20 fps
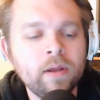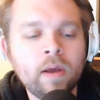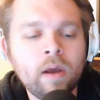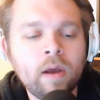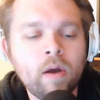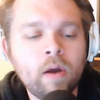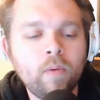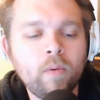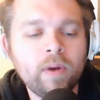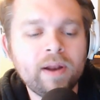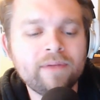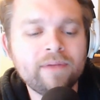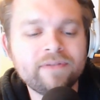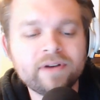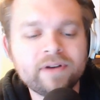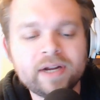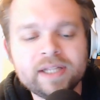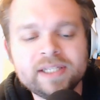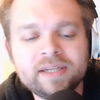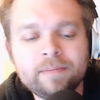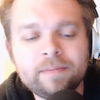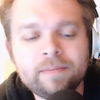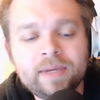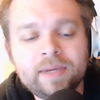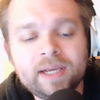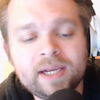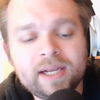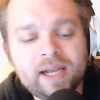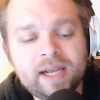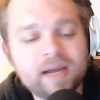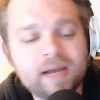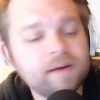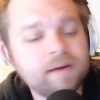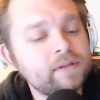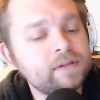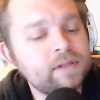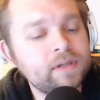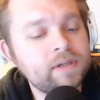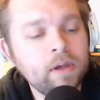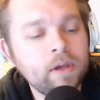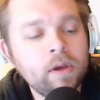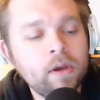Whatever ends up being announced,